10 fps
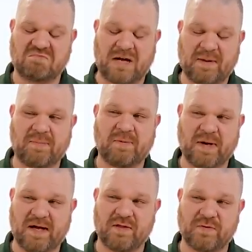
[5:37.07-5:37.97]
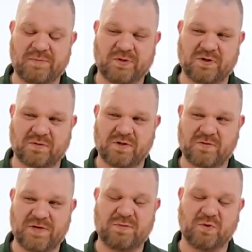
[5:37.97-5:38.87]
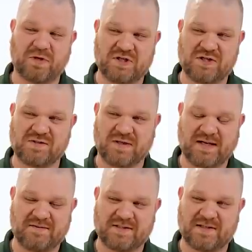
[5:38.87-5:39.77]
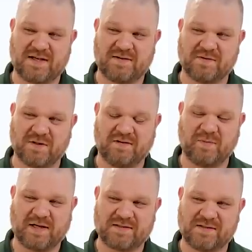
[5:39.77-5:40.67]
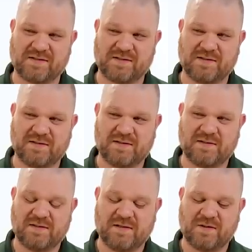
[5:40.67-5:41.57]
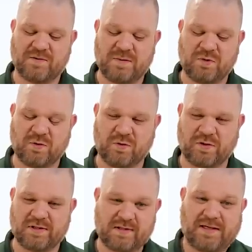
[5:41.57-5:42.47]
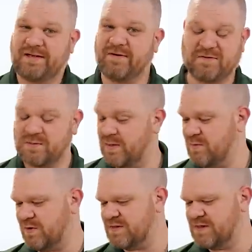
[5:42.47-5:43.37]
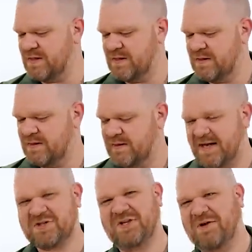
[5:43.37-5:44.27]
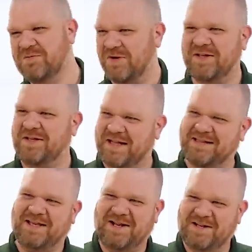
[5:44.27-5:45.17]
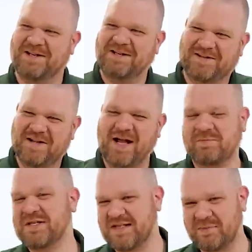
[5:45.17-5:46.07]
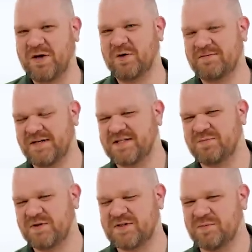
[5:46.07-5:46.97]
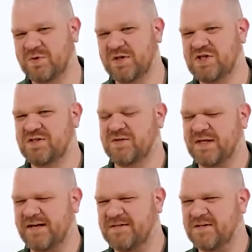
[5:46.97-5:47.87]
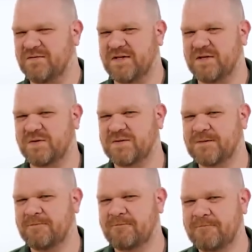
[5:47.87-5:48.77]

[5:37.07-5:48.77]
I might be buying three Mora chisel knives today for glove boxes. 3 more Moras? 3 more Moras. You can never have too many Moras. Actually, I really like that. I'm gonna take my own advice and put some Mora chisel knives in the vehicles.